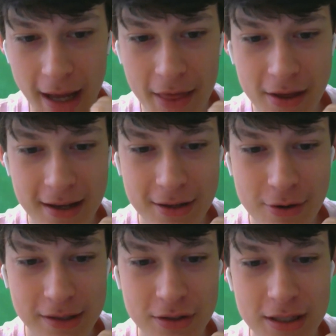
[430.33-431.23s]
think you
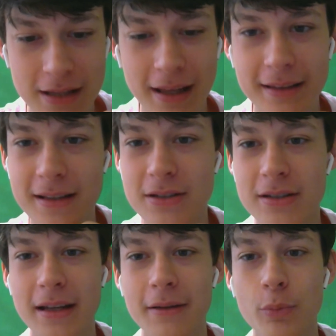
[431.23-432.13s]
can see, like, this is
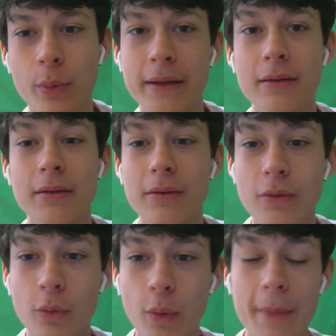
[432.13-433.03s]
like when
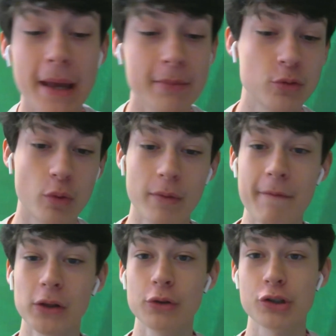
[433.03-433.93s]
webcams were
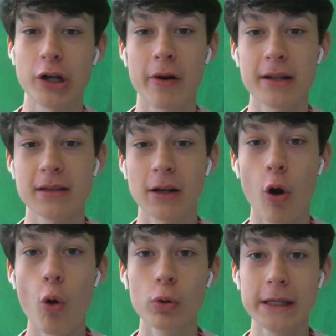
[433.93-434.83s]
revolutionary. It's like,
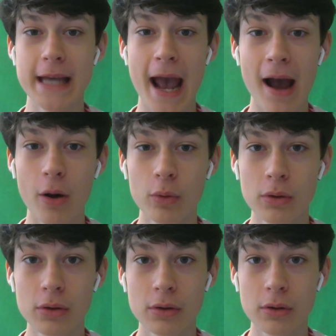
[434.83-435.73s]
holy cow.
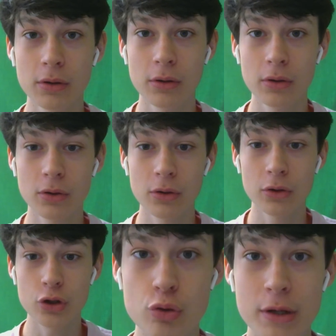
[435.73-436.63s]

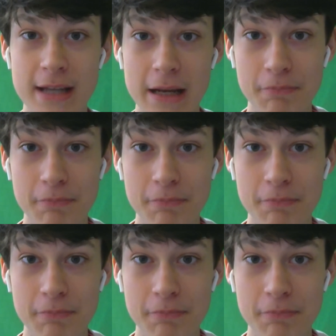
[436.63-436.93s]
You can take